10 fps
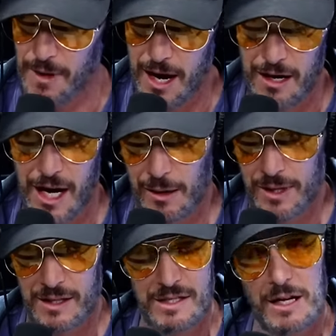They are going to be
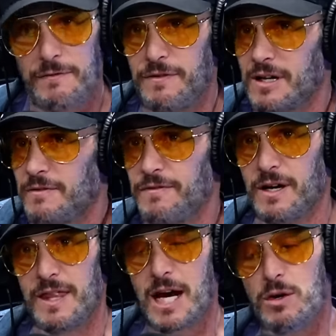a ton of fucking
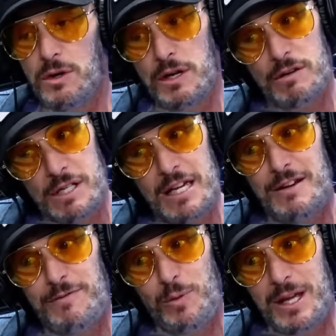fun. That New Year's
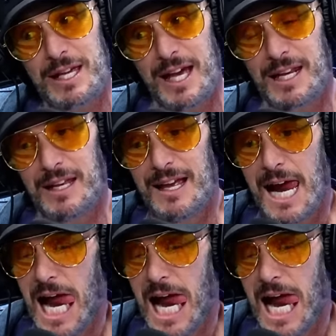Eve weekend, that,